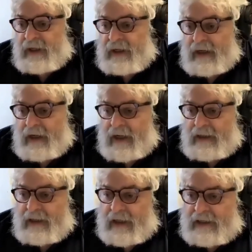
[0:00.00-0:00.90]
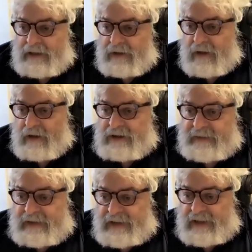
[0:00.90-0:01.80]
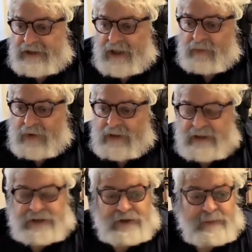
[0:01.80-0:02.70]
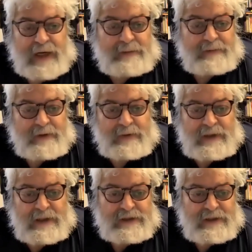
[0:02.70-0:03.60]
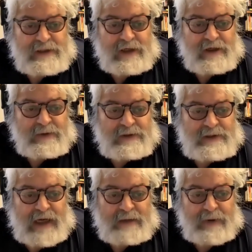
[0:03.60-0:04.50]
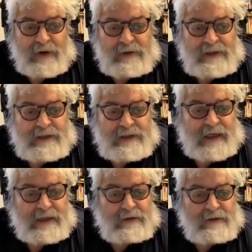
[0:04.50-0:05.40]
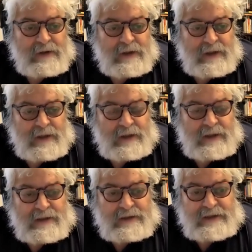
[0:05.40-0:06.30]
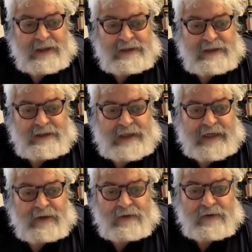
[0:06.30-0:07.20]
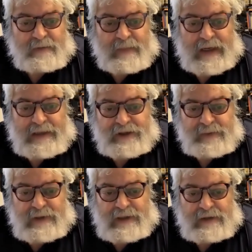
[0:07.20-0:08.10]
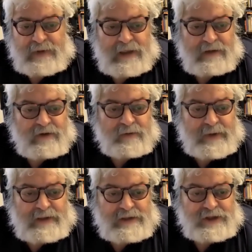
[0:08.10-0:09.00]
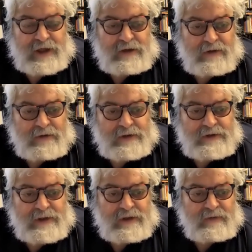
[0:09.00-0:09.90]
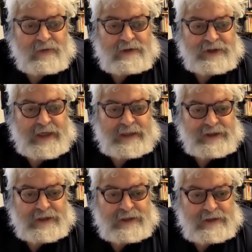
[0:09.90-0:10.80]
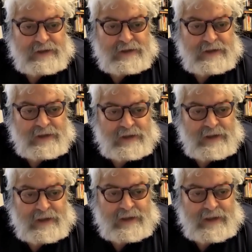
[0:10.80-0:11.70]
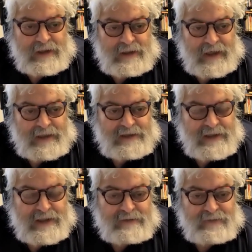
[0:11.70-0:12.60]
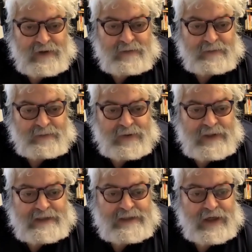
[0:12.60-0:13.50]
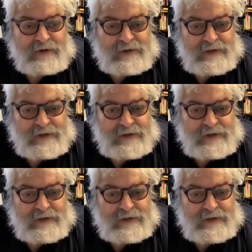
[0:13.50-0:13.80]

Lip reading: And the editor calls me and says, yeah, we'll list your paper, but there's a terrible typo in the title. It says stakeholder management, and we know you mean shareholder, so we'll change it. And I said, well, please don't.